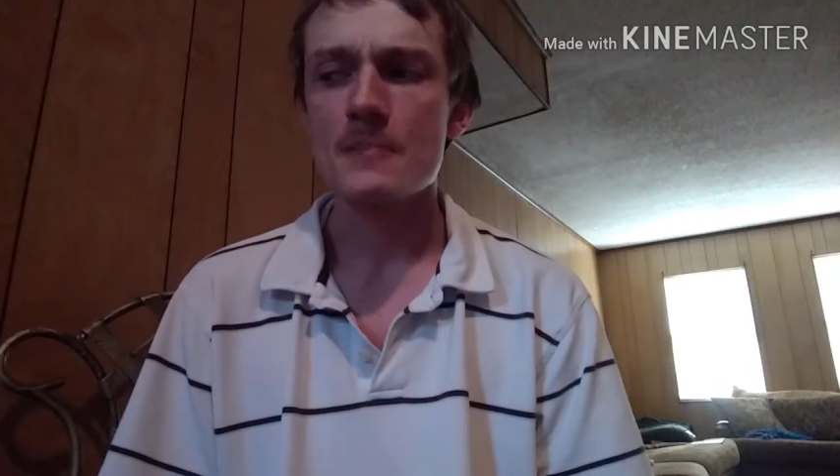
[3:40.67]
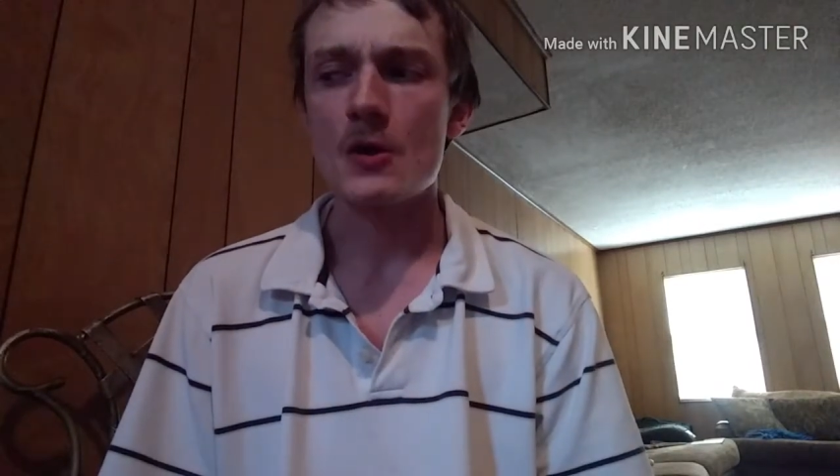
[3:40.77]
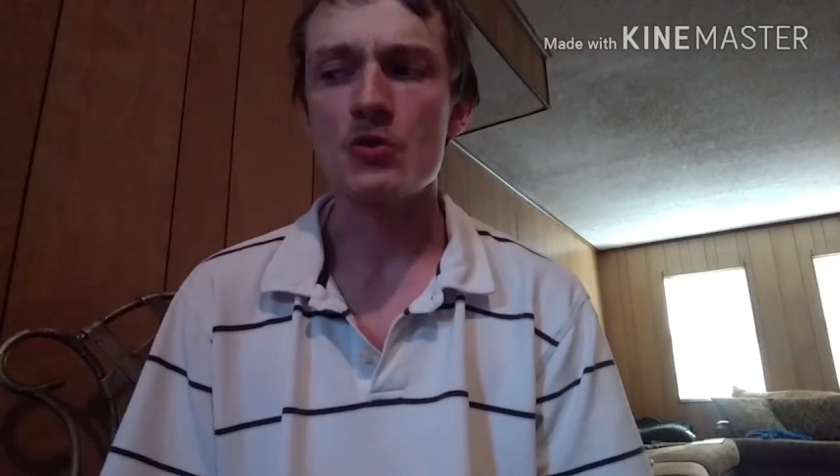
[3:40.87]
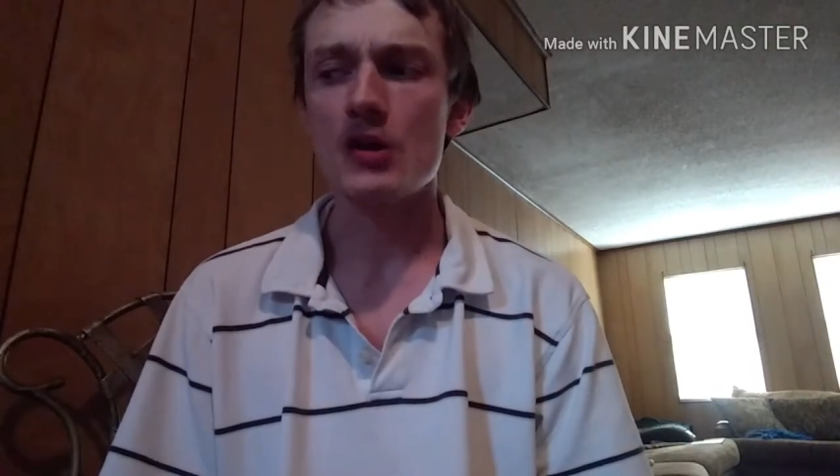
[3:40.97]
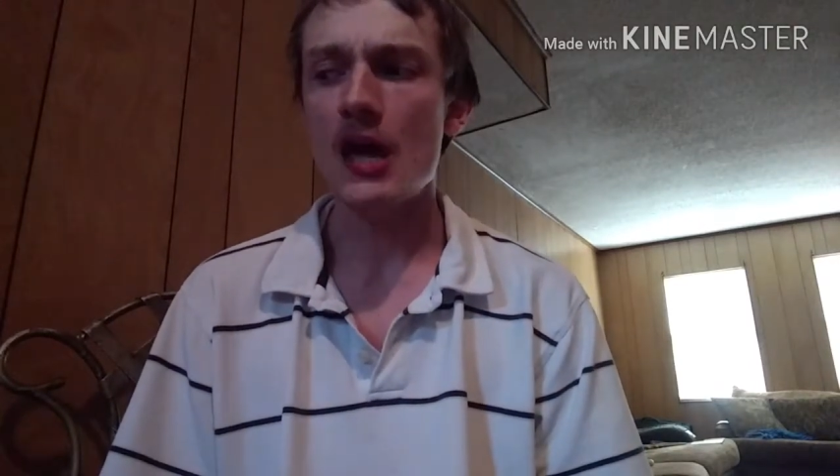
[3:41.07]

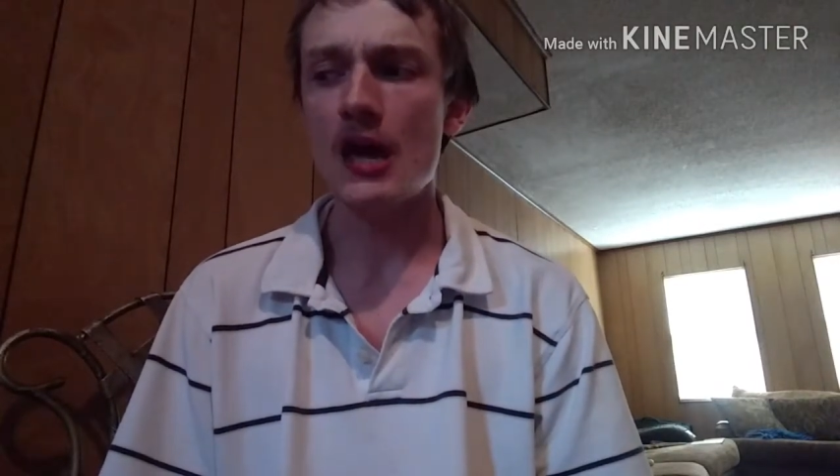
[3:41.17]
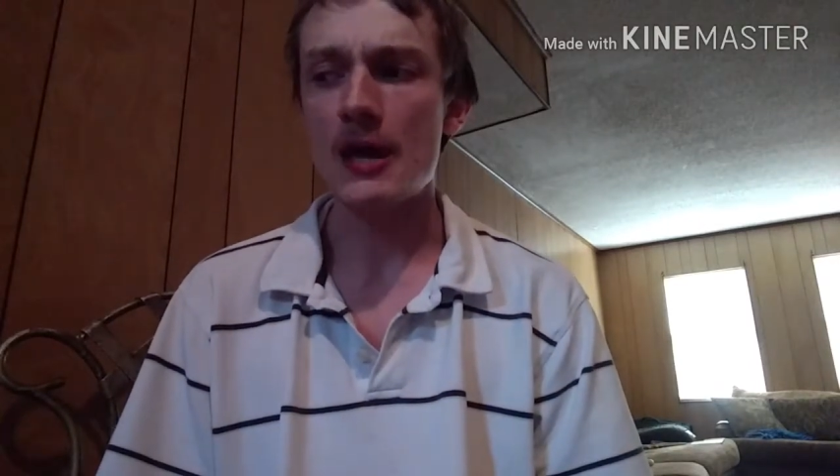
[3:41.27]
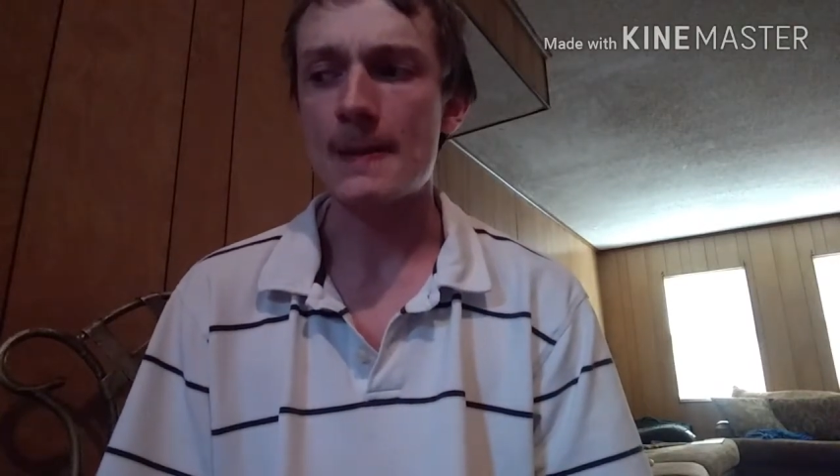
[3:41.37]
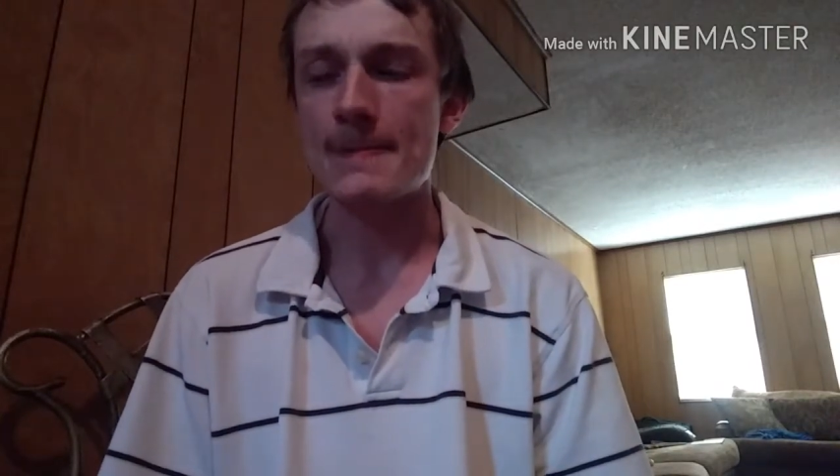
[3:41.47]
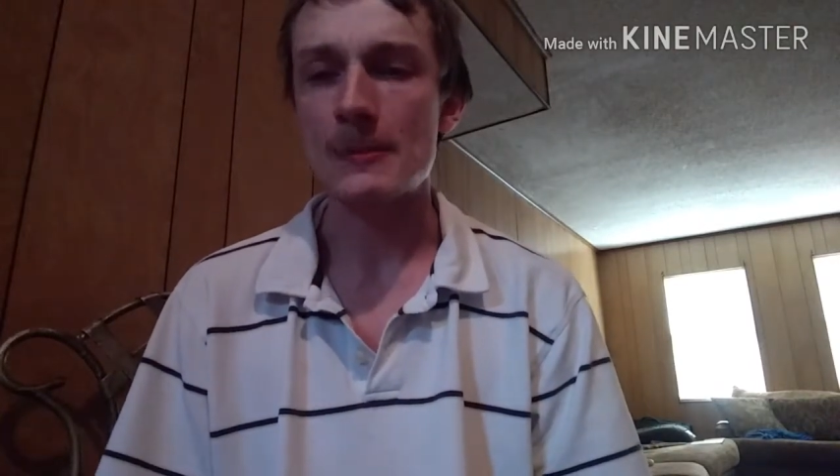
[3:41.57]

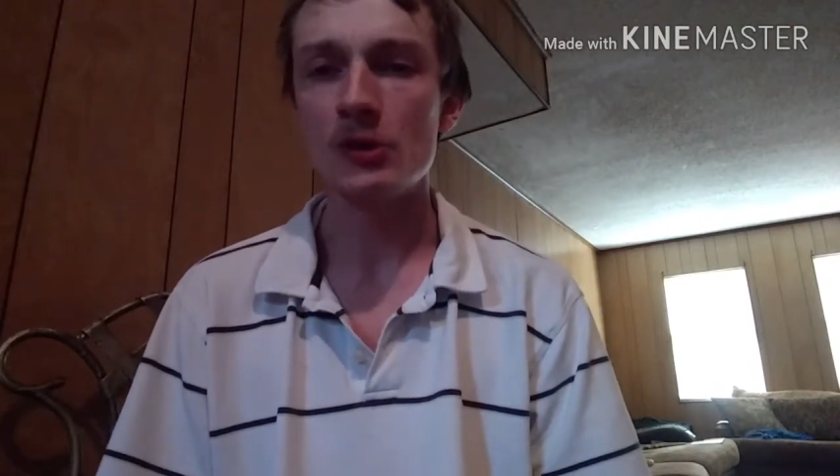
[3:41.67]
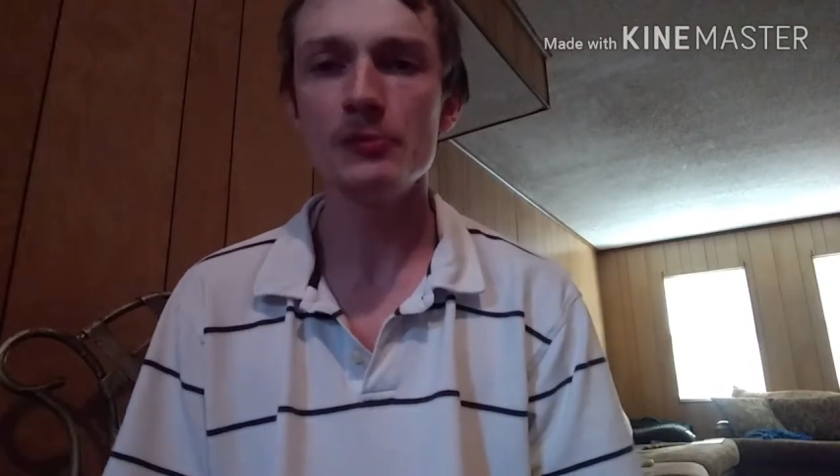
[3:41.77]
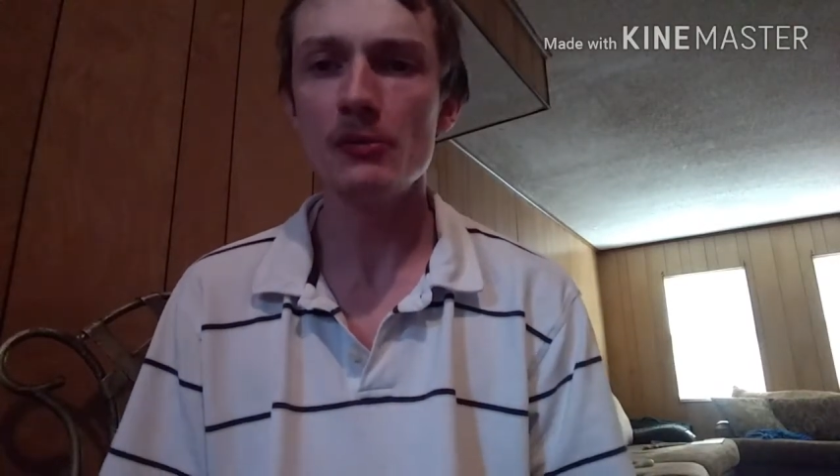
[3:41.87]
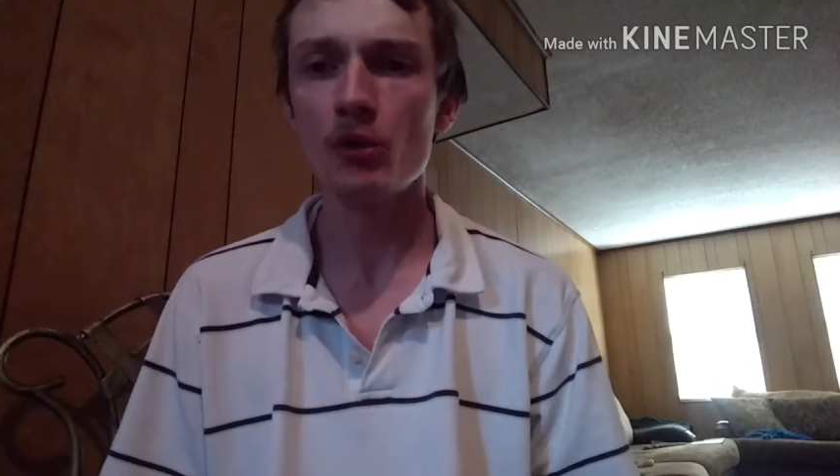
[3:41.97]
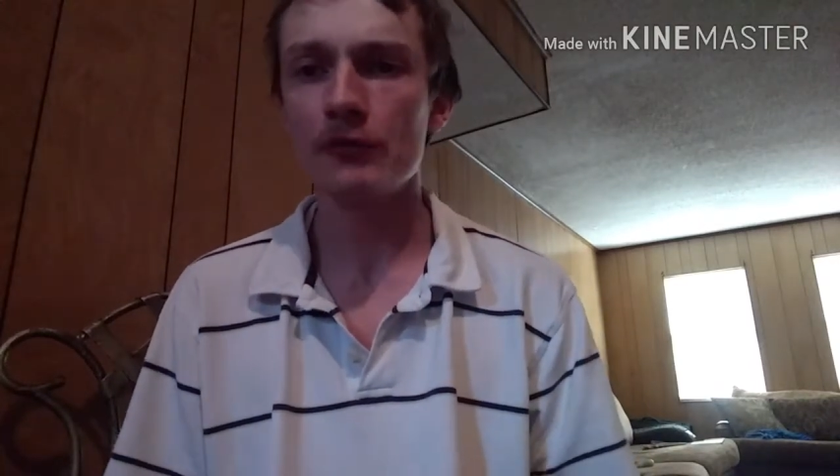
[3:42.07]
okay.
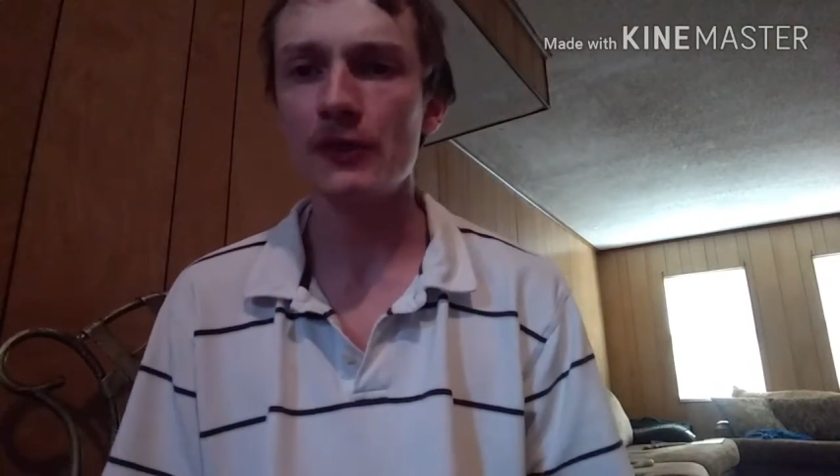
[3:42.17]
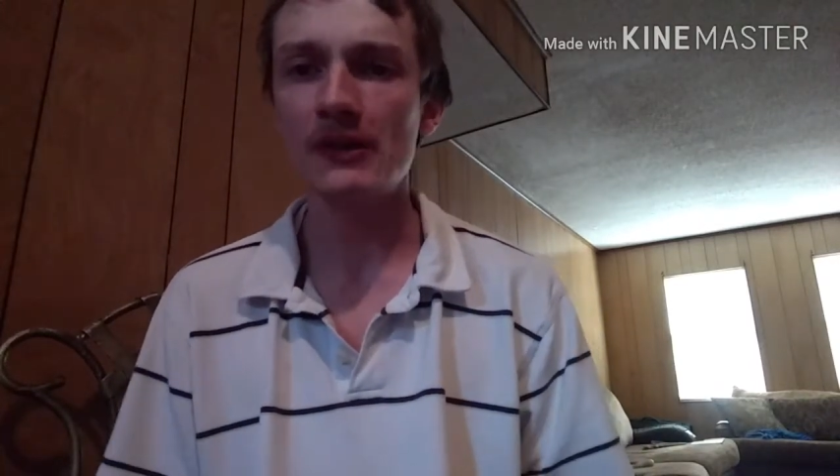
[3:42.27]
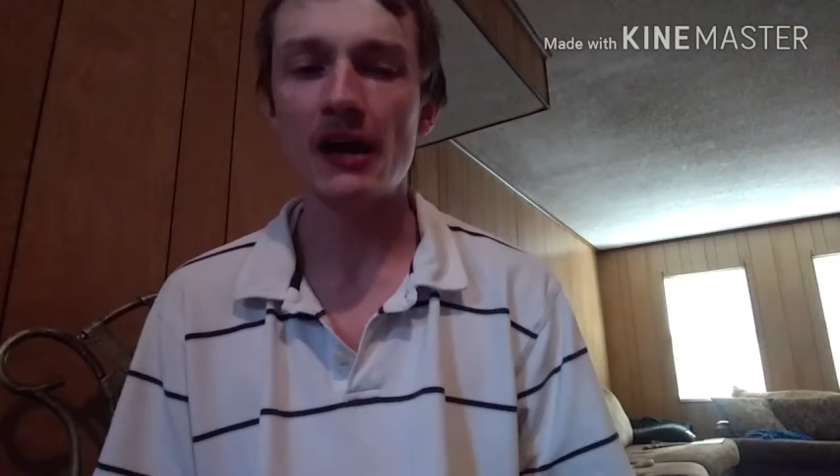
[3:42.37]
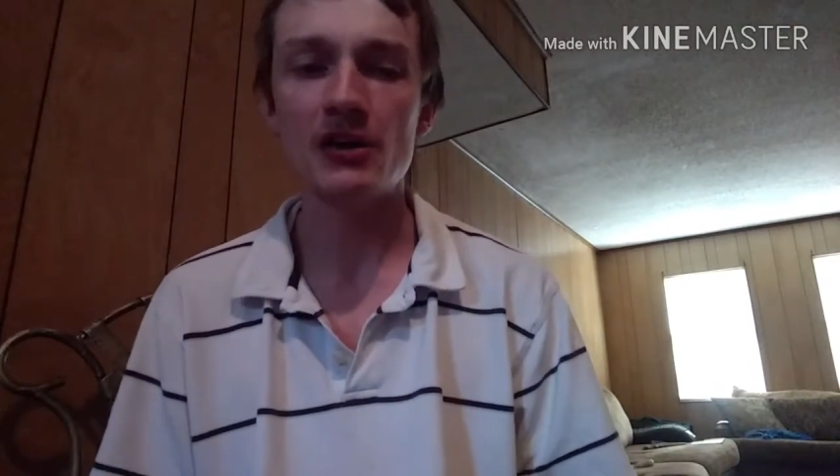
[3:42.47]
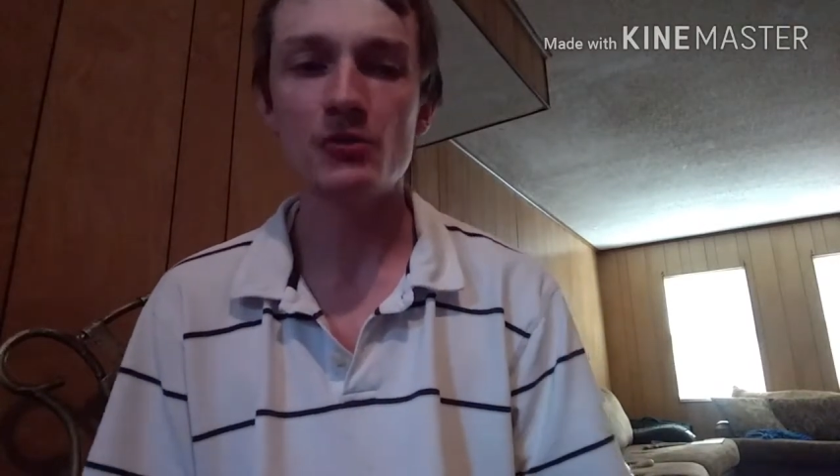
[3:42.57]
You'd be more freaked out.